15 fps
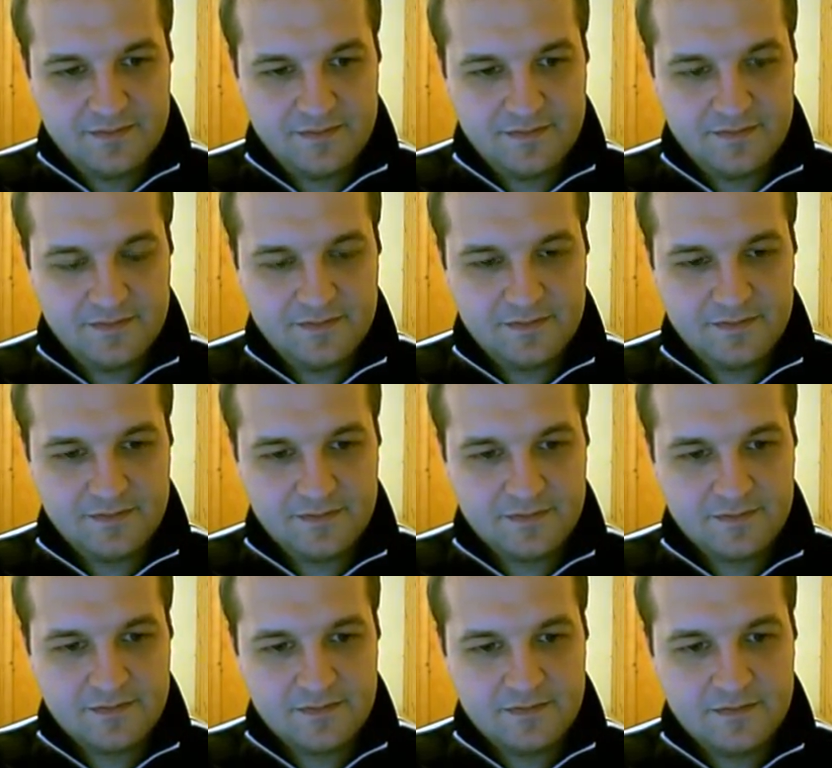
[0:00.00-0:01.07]

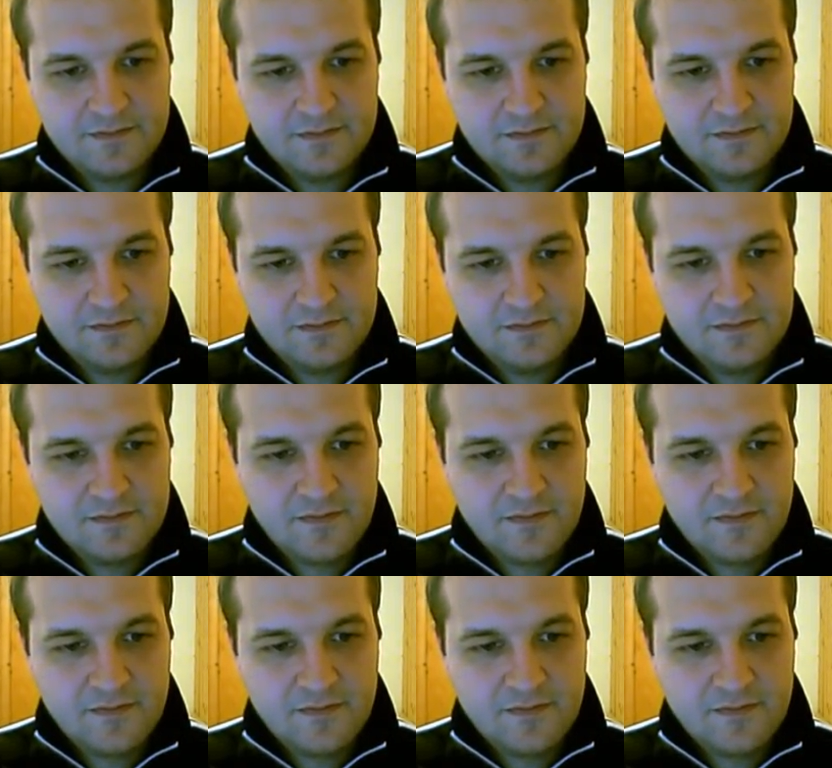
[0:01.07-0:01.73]
Nobody speaks.